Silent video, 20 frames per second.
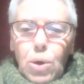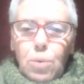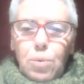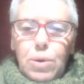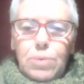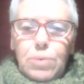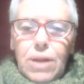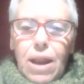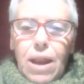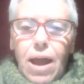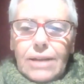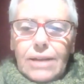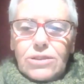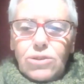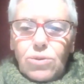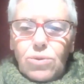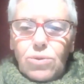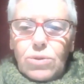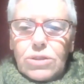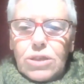we would like
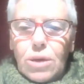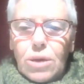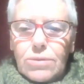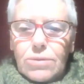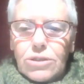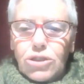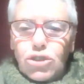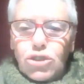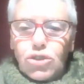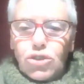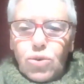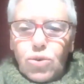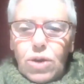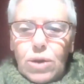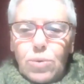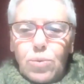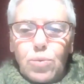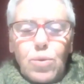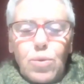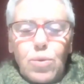to also
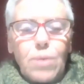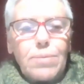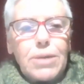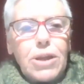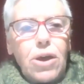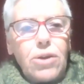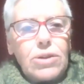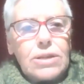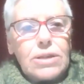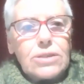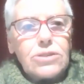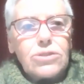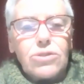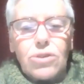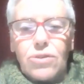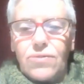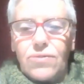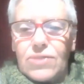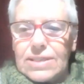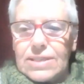enjoy woman-only
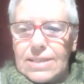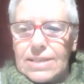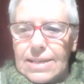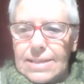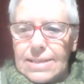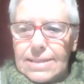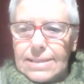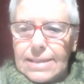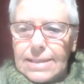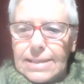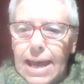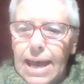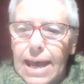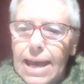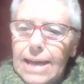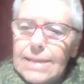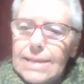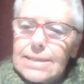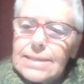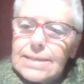services
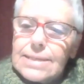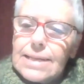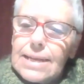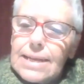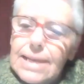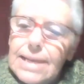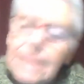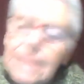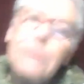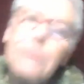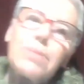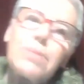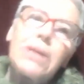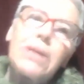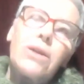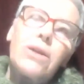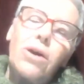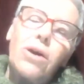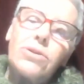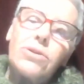and
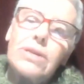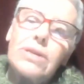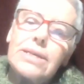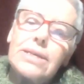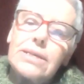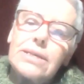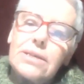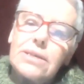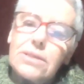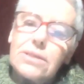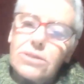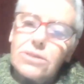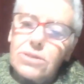lesbian-only